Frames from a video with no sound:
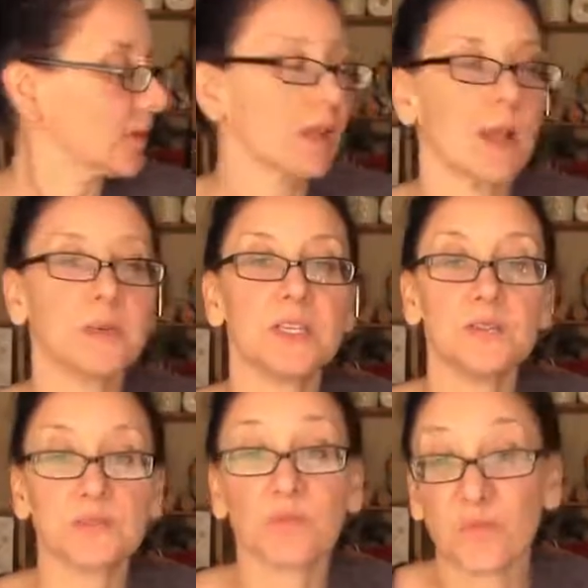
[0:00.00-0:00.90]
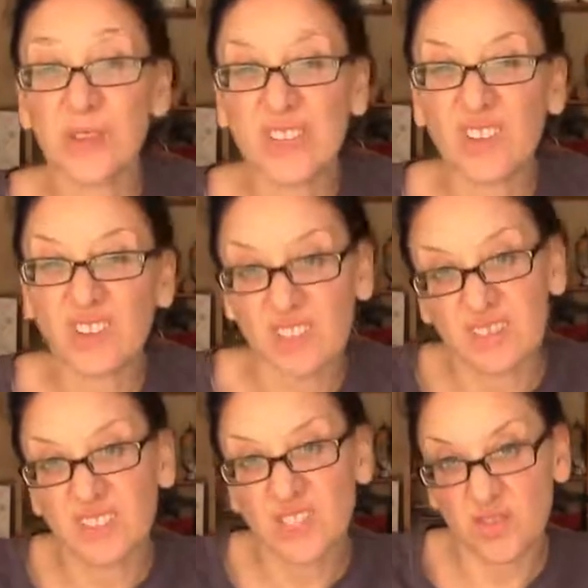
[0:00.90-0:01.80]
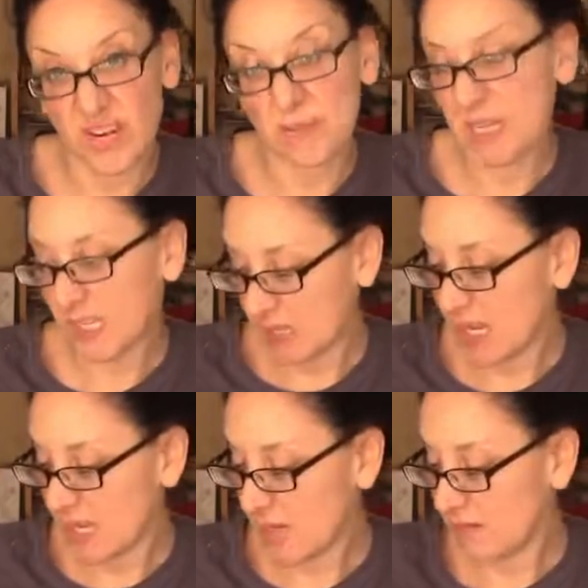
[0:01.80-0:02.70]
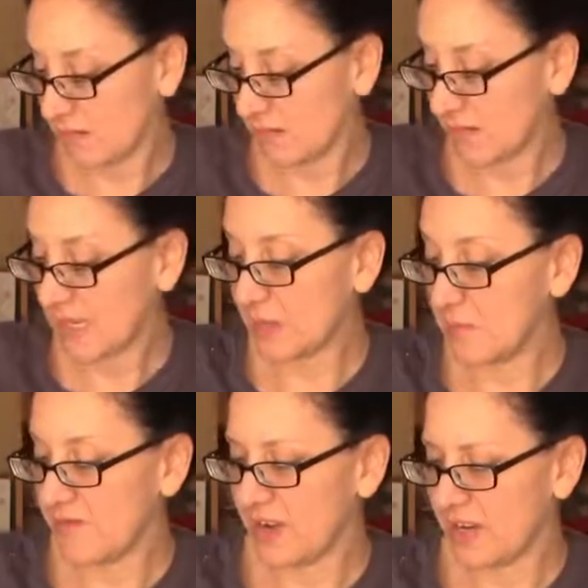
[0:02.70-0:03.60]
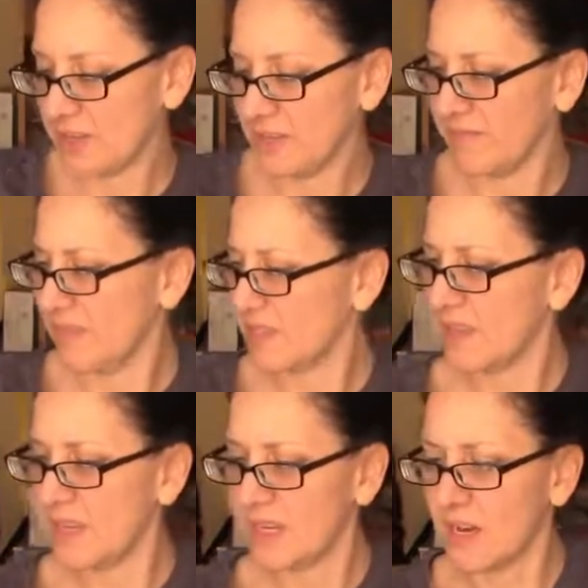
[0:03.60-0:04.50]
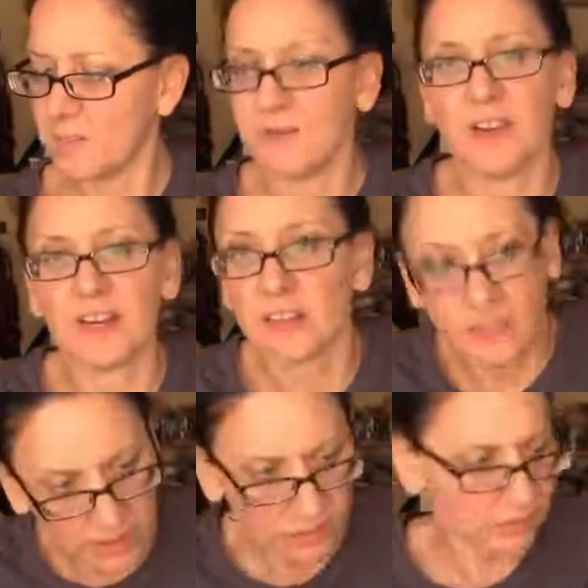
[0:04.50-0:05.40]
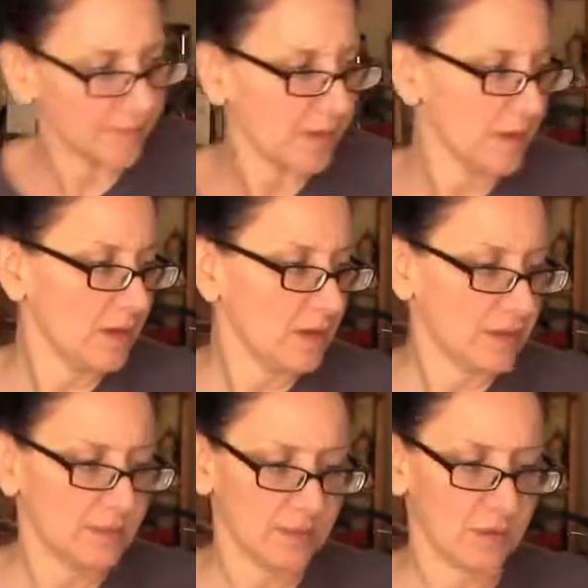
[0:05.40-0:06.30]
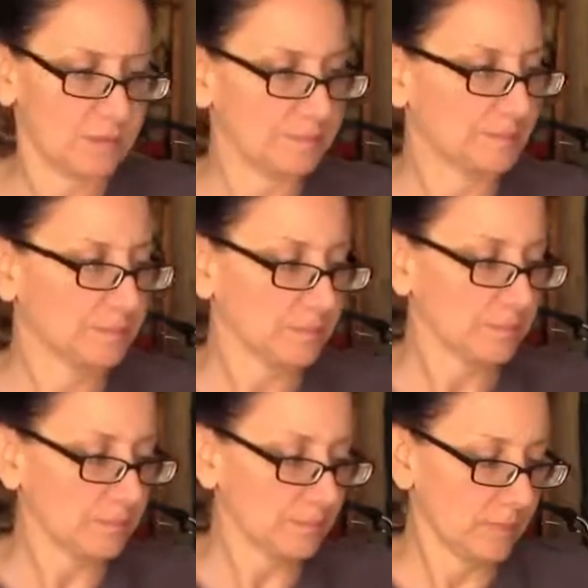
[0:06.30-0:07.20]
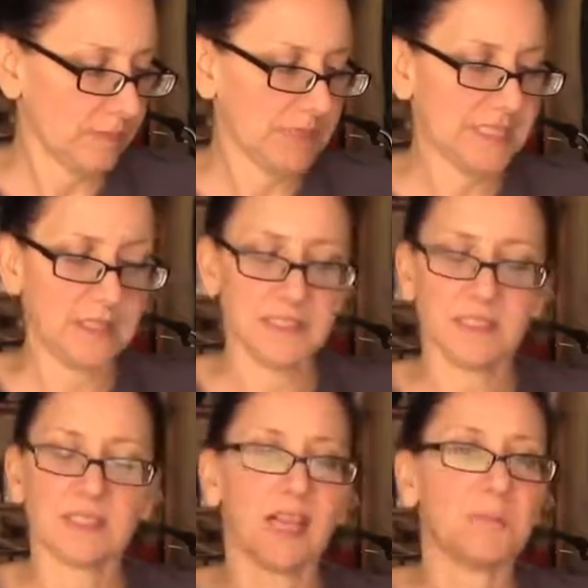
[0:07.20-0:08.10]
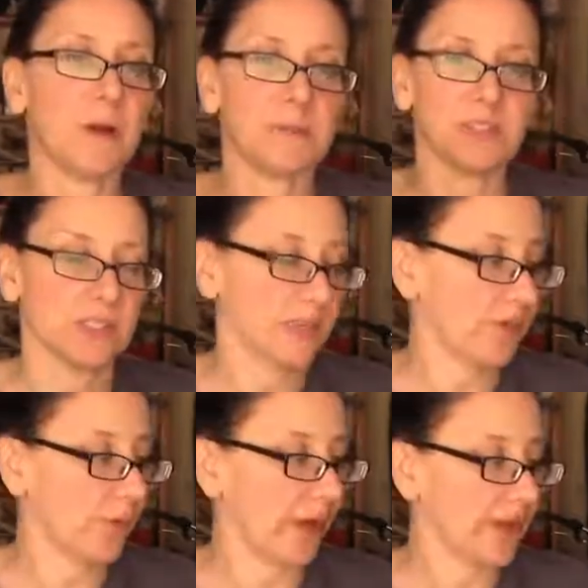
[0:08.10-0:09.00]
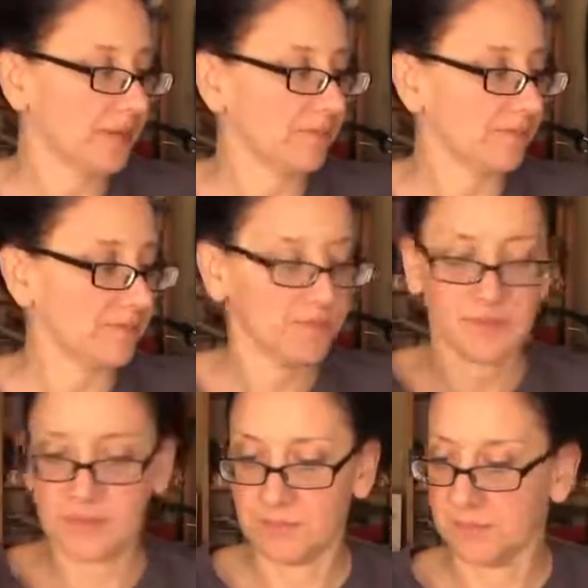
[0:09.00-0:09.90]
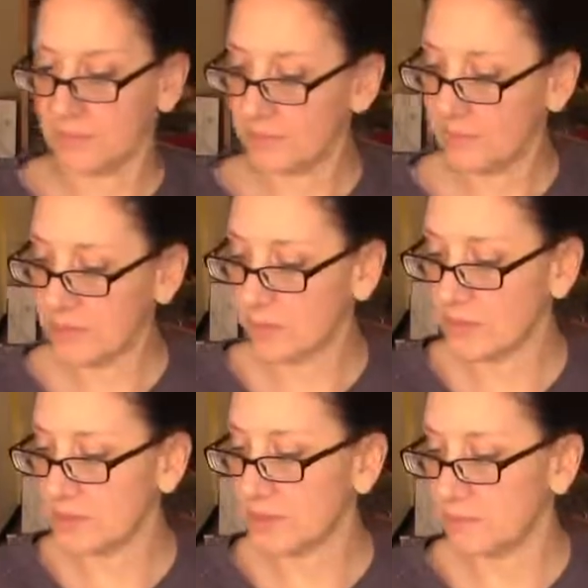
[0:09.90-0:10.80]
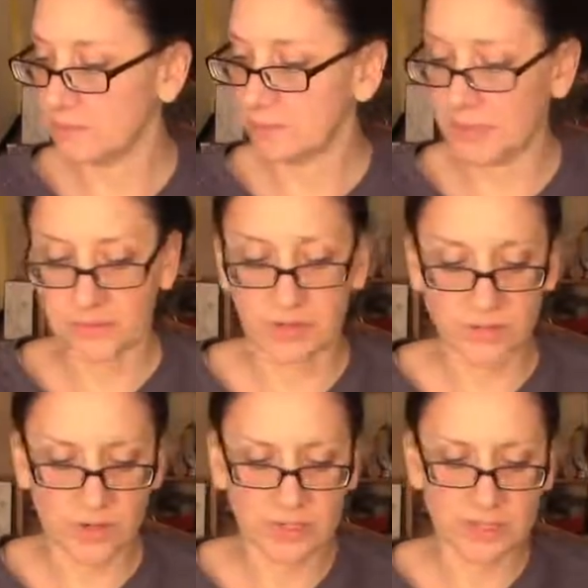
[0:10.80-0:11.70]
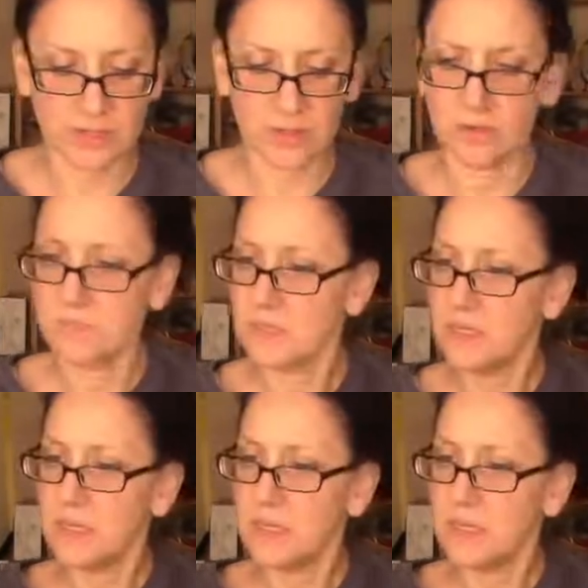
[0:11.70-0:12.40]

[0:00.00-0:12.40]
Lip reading: I'm going to use real ceramic clay that can be fired. This clay cannot be fired in a kiln. So I'm going to set this aside, probably just give it away. Some kid who wants to play with air dry clay at home.